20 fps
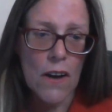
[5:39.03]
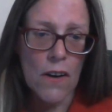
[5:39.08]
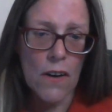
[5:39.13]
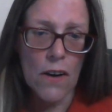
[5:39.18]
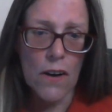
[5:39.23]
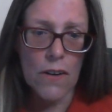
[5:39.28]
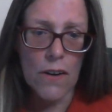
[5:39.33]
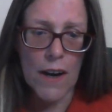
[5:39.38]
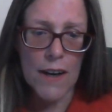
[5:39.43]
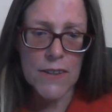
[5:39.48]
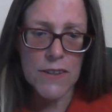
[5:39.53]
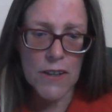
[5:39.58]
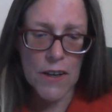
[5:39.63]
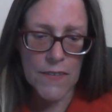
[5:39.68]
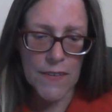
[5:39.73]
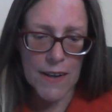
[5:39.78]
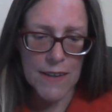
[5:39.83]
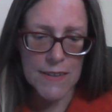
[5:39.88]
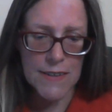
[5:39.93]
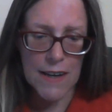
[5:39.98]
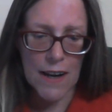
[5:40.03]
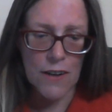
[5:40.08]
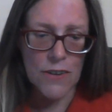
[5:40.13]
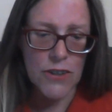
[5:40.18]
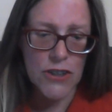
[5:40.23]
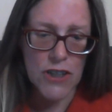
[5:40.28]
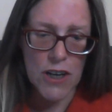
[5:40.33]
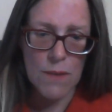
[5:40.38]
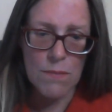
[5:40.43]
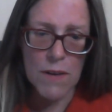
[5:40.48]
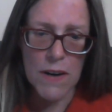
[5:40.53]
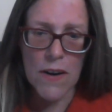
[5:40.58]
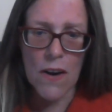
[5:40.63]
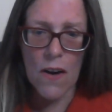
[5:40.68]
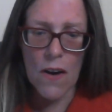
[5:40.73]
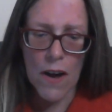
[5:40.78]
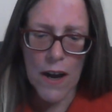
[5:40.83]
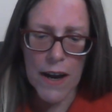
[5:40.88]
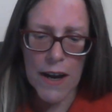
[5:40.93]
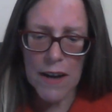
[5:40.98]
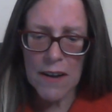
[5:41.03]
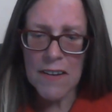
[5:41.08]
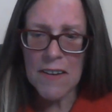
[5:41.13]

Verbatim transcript: All right, so that's our Gemini.